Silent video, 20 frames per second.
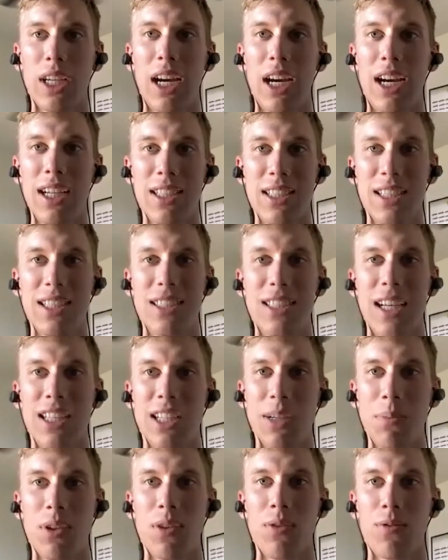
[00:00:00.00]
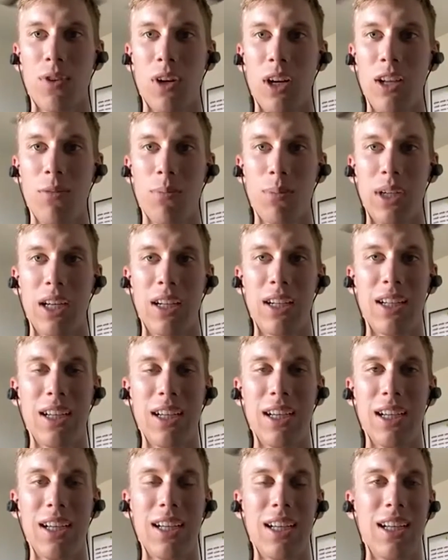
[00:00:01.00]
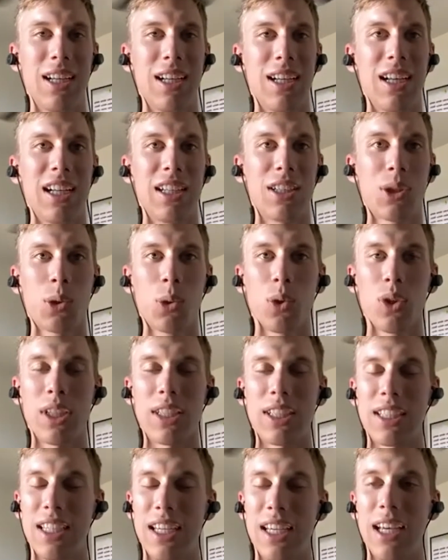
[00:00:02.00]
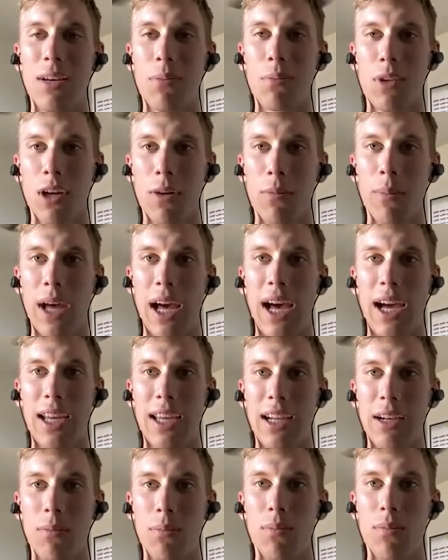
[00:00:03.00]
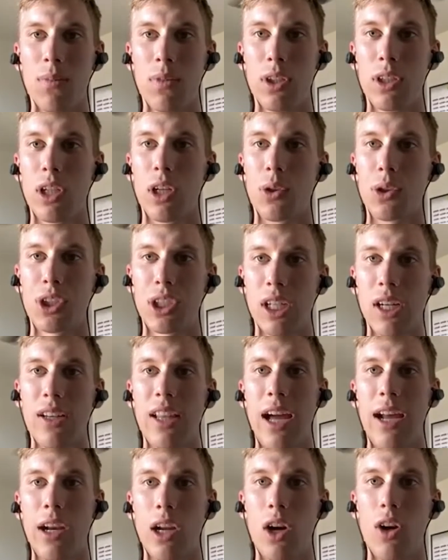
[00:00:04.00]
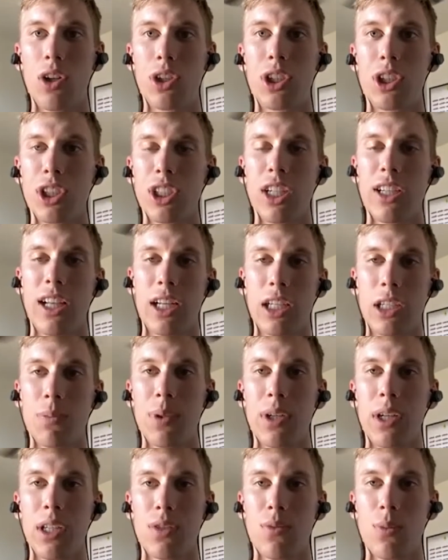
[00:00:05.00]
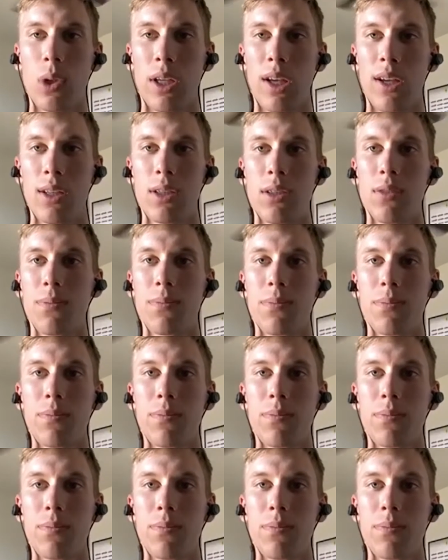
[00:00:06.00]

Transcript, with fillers: guys that stays up the front, but it's cool to see him come back and, you know, share that knowledge, share that experience with us.